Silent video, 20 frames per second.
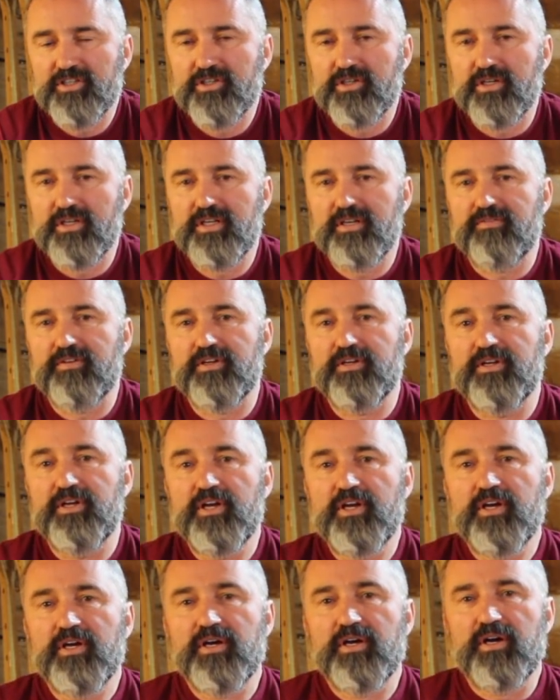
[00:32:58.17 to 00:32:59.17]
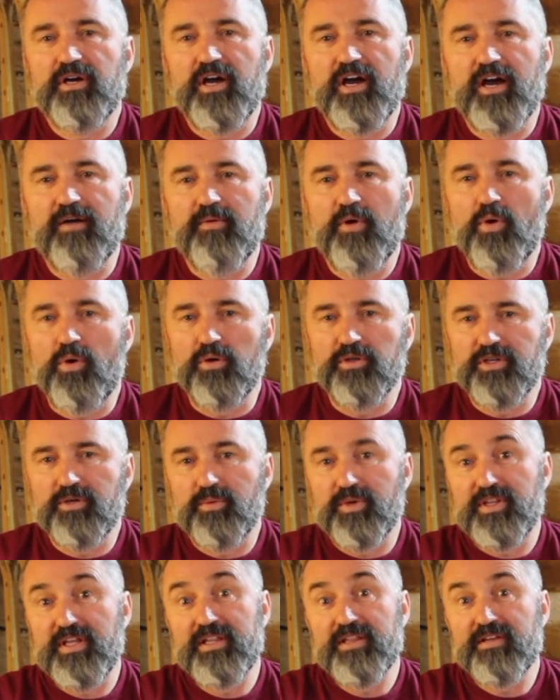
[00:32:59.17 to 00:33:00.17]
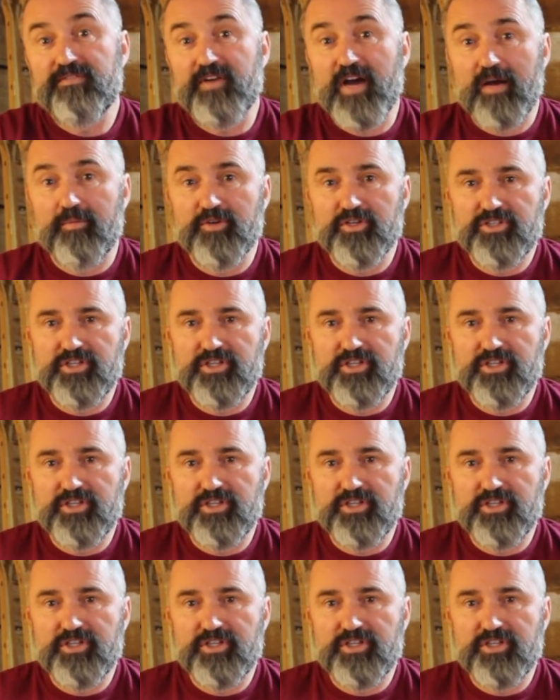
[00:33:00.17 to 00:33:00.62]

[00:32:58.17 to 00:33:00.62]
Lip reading: you could even hold it within the Fibre